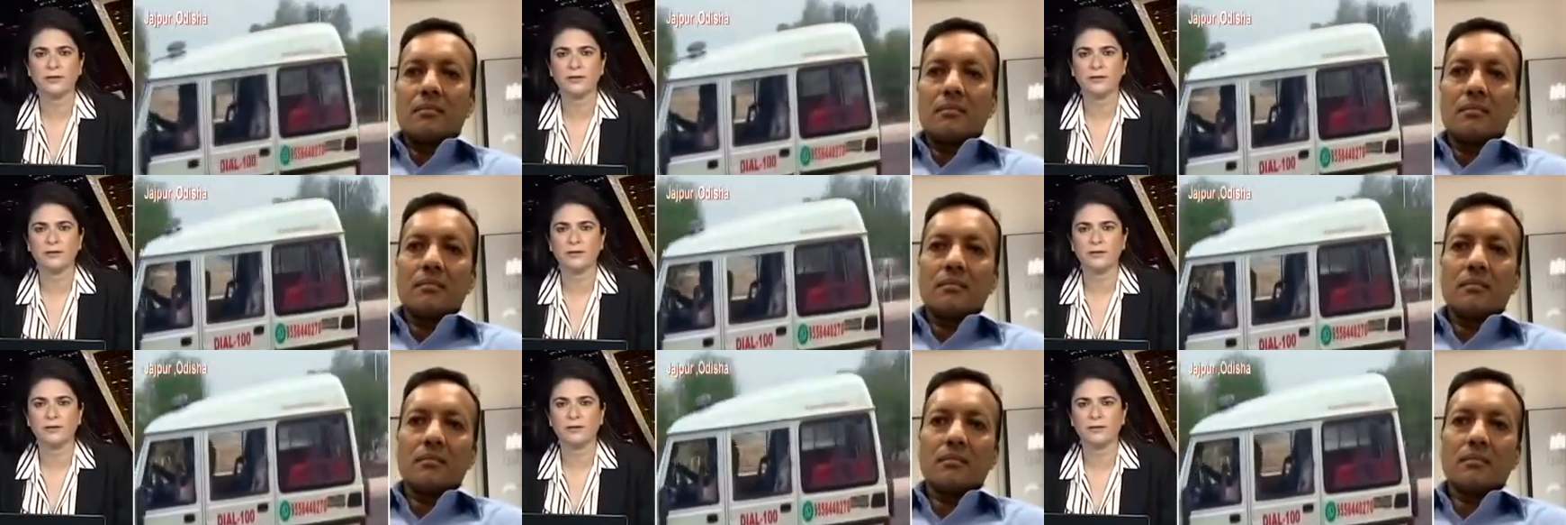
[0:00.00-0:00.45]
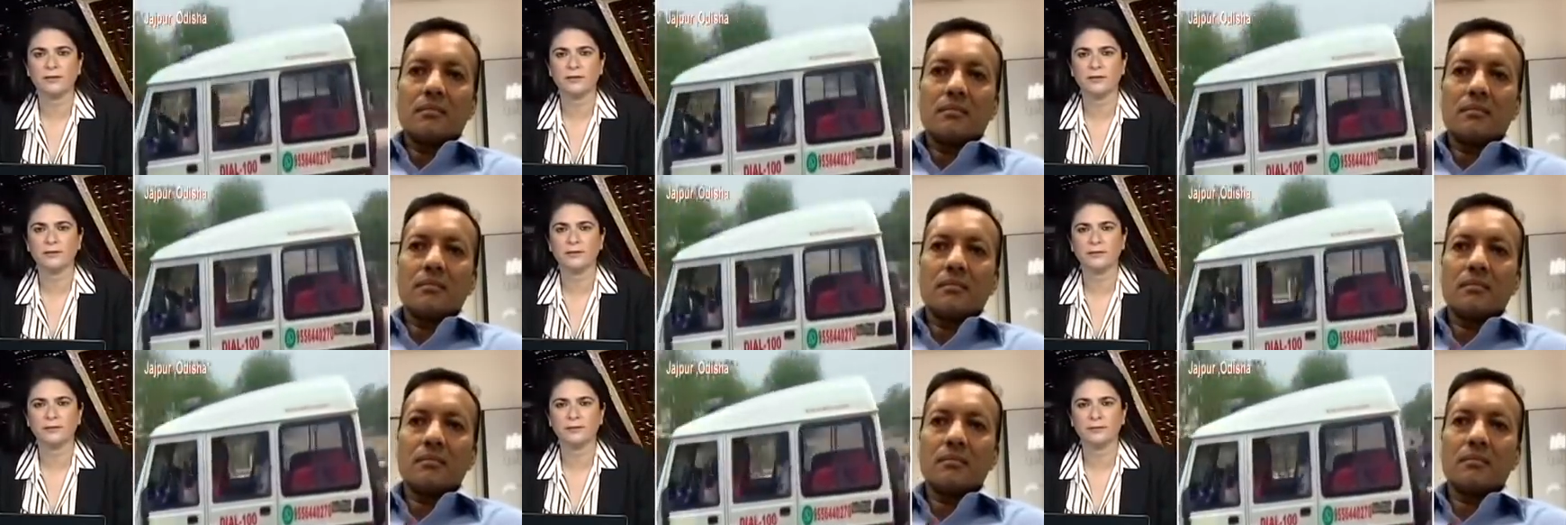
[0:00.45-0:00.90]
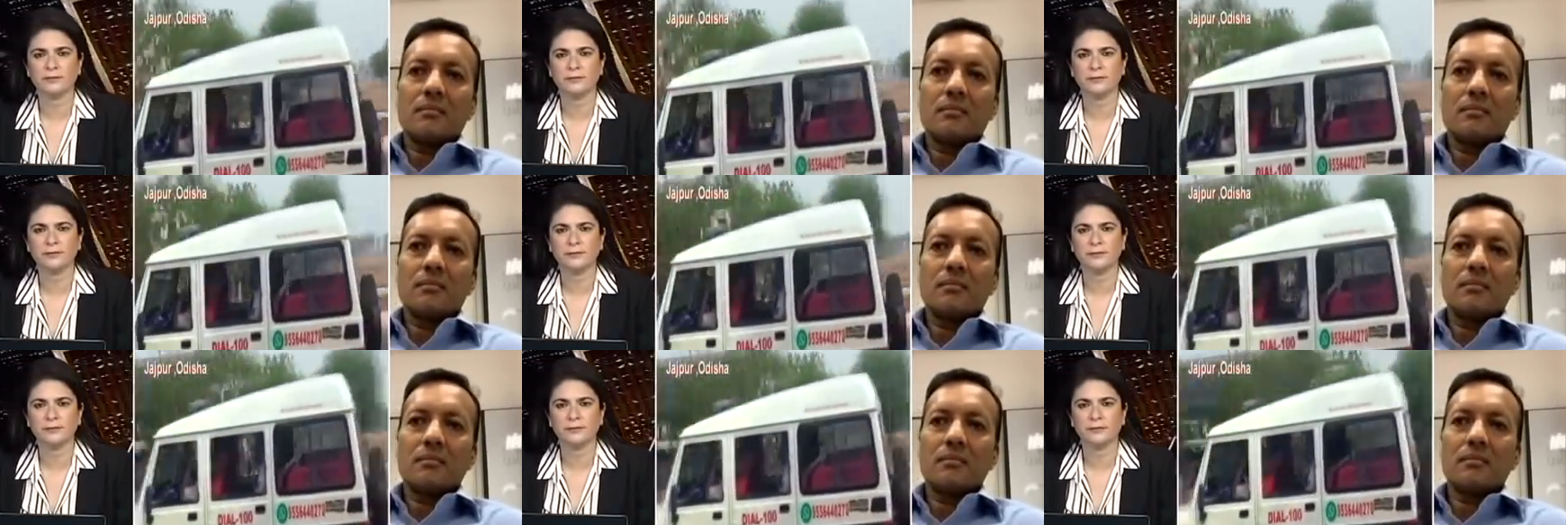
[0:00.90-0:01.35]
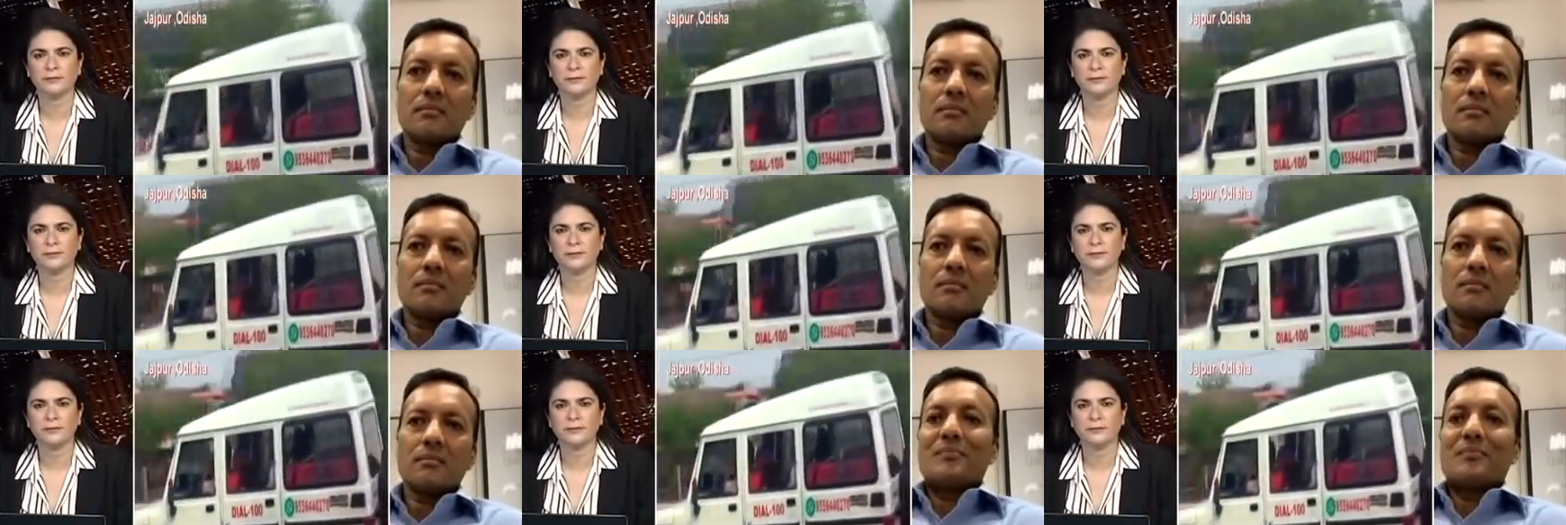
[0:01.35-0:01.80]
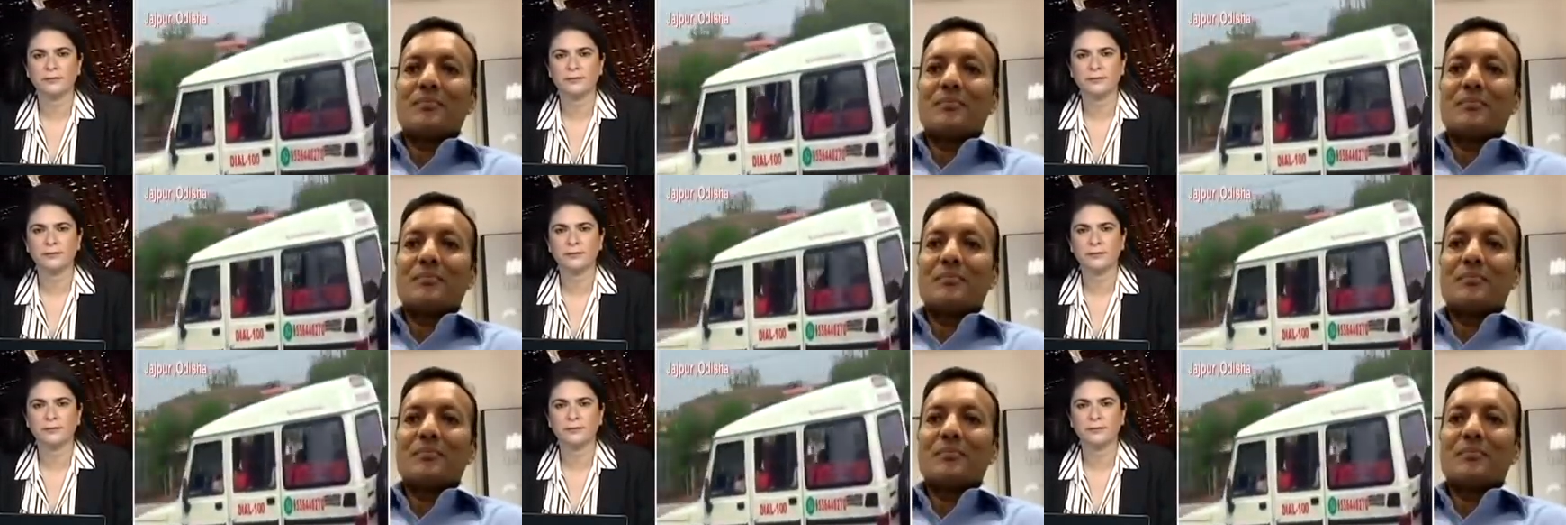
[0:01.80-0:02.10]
(silence)